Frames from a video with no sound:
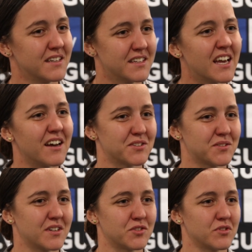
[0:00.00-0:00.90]
Yeah, I
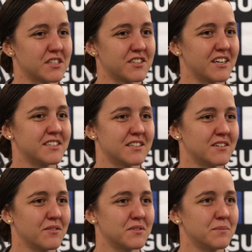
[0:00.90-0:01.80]
was really excited
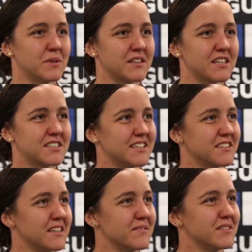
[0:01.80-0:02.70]
to obviously be in that
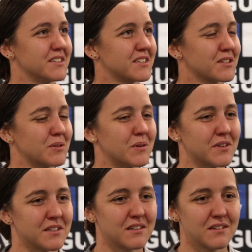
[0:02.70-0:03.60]
starting 11. It's cool.
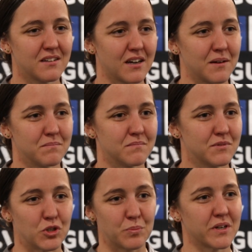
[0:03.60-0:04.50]
I've
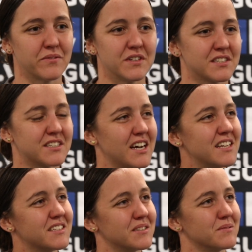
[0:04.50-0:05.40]
had 2 previous
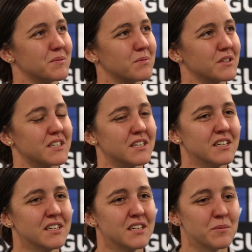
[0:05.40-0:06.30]
starts, so it was pretty
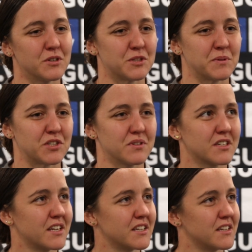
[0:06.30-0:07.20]
special
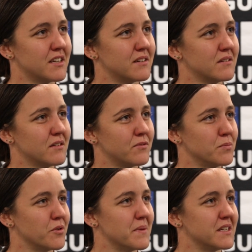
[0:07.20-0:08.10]
to kind of get a
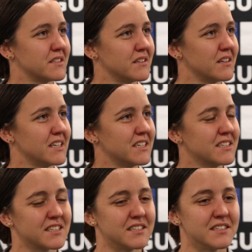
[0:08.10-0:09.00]
few more minutes in the
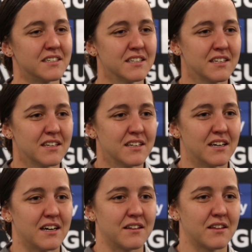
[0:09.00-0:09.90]
legs. And
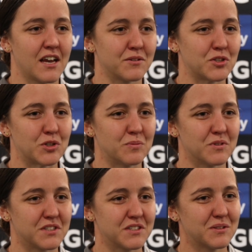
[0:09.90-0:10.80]
the altitude
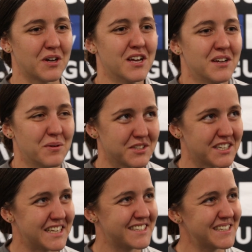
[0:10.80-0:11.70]

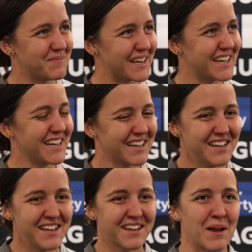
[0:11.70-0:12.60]
wasn't easy, but
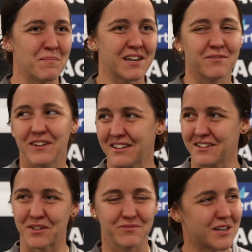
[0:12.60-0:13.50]
came back and felt
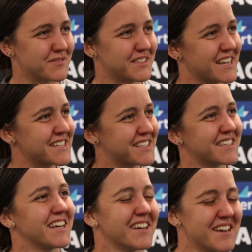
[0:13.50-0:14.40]
like I could run for days.
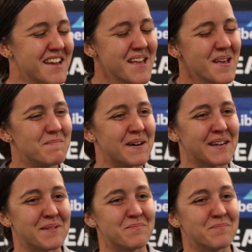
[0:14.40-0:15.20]
So, but